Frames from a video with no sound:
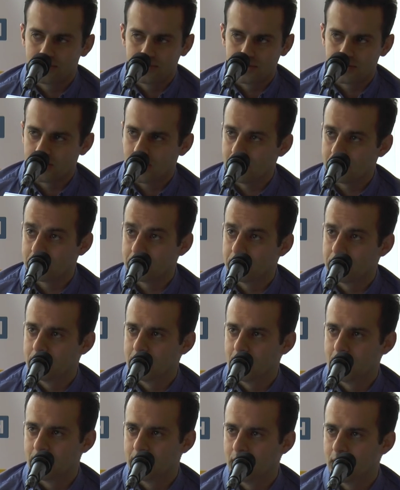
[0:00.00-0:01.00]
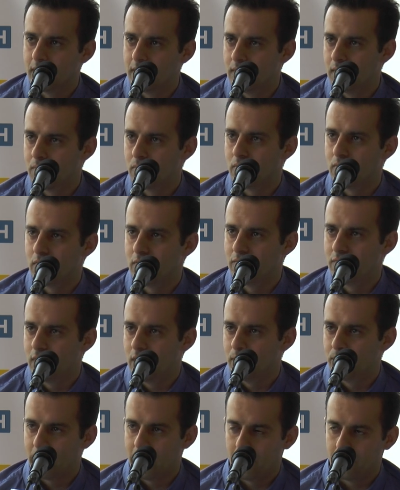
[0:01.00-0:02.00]
who's also done a number of
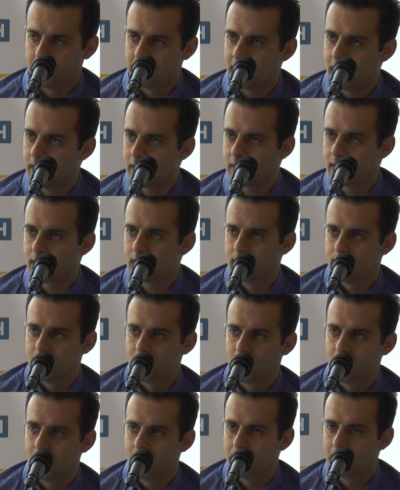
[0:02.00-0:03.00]
biotech and